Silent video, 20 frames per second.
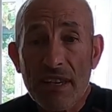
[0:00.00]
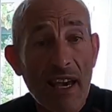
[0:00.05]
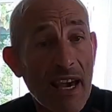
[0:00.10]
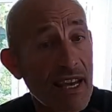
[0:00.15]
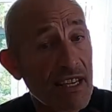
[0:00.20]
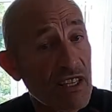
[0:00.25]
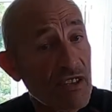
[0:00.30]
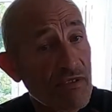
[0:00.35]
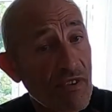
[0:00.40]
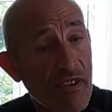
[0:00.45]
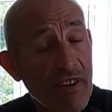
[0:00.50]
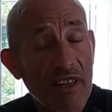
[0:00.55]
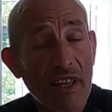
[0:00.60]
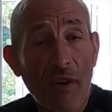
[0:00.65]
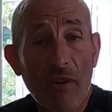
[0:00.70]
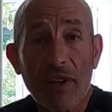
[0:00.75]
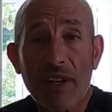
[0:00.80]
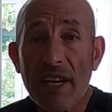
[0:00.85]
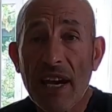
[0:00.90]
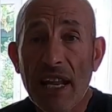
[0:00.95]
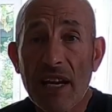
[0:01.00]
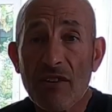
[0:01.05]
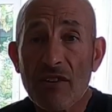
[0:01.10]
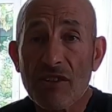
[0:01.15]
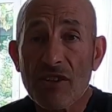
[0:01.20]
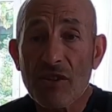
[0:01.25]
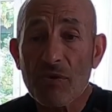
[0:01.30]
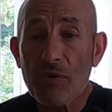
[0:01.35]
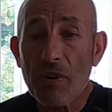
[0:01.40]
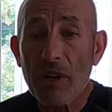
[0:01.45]
and it's very low in
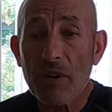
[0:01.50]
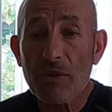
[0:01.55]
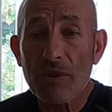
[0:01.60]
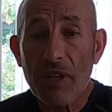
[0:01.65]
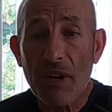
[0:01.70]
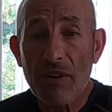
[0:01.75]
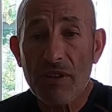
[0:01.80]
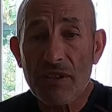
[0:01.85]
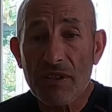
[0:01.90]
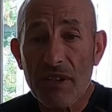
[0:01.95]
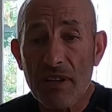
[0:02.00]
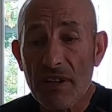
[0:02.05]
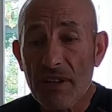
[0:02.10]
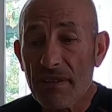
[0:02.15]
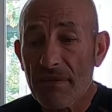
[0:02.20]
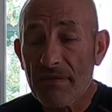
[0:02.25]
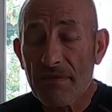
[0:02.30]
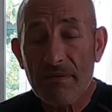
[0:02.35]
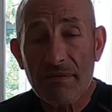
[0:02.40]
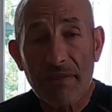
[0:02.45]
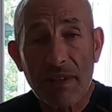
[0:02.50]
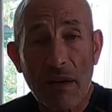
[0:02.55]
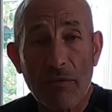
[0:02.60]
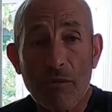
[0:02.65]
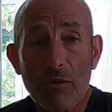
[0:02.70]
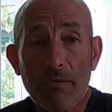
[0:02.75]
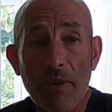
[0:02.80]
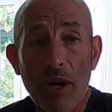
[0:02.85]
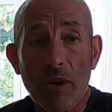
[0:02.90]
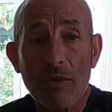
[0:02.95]
calories as well, so it's a
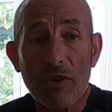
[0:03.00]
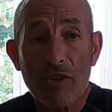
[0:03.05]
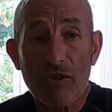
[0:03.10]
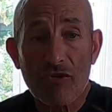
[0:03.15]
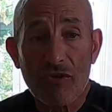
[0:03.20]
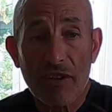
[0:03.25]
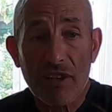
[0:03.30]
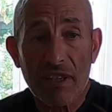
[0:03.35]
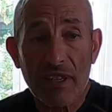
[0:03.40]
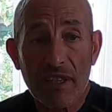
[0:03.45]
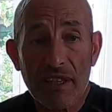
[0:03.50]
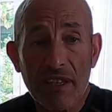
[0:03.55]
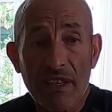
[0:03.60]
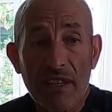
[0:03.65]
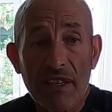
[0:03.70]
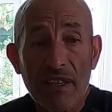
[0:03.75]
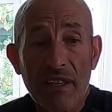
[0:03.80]
double bonus really.